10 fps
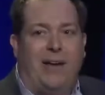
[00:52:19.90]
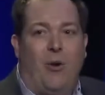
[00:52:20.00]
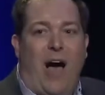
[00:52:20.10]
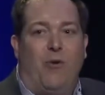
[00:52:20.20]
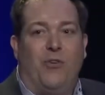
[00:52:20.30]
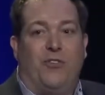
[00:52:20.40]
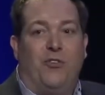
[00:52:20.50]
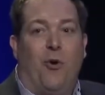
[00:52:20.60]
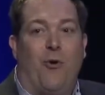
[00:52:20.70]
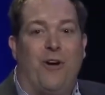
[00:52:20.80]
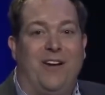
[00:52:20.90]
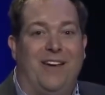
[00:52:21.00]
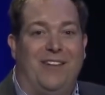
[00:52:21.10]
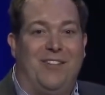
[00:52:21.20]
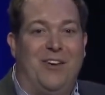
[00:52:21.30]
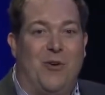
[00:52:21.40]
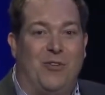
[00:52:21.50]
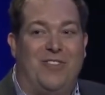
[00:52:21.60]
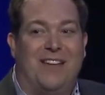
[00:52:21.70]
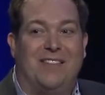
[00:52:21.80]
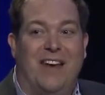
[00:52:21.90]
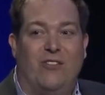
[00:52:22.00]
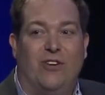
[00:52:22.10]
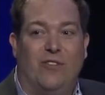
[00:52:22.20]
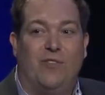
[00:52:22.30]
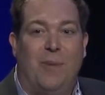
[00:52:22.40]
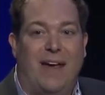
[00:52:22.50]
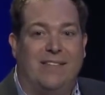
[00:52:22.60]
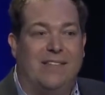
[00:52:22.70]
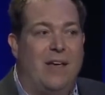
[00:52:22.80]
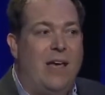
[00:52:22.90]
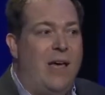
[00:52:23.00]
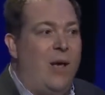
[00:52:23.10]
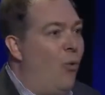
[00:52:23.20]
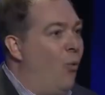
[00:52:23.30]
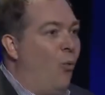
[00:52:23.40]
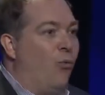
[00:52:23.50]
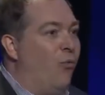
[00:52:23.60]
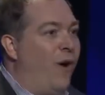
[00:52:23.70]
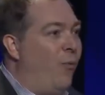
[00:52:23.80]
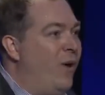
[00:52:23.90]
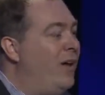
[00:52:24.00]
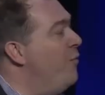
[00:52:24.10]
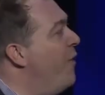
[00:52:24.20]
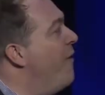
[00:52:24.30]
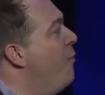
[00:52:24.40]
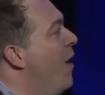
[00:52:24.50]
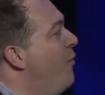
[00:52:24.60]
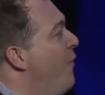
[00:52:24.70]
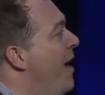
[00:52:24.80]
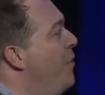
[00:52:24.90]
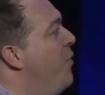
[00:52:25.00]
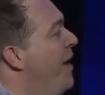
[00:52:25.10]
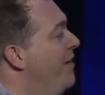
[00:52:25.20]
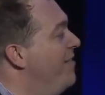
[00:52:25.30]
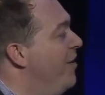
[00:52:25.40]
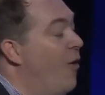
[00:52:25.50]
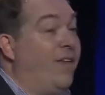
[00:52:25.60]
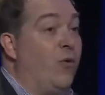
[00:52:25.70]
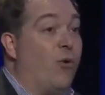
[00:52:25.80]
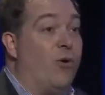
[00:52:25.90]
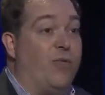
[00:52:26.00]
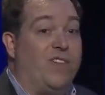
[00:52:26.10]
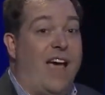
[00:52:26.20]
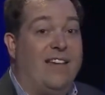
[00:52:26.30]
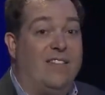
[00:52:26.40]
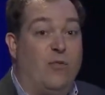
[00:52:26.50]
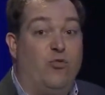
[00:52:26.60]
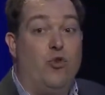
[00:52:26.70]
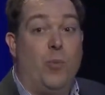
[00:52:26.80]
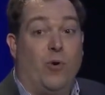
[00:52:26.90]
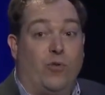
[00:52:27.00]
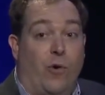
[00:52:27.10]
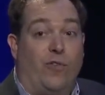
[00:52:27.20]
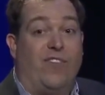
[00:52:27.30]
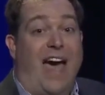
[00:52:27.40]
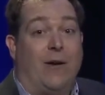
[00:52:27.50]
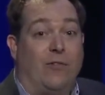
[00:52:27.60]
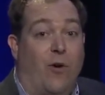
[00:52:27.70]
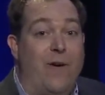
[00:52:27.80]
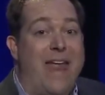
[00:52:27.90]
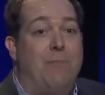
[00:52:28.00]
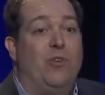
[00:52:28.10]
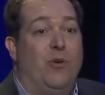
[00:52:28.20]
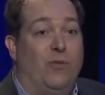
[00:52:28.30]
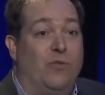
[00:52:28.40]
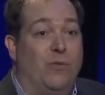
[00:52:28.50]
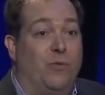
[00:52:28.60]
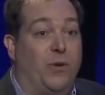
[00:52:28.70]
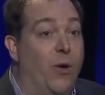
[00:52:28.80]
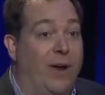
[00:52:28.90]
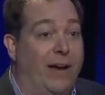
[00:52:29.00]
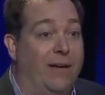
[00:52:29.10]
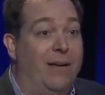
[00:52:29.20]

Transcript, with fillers: you know, Alpha Centauri is the nearest destination in space. We could very well find things that are on the order of the sizes of Jupiter's or Saturn's or Neptune's floating.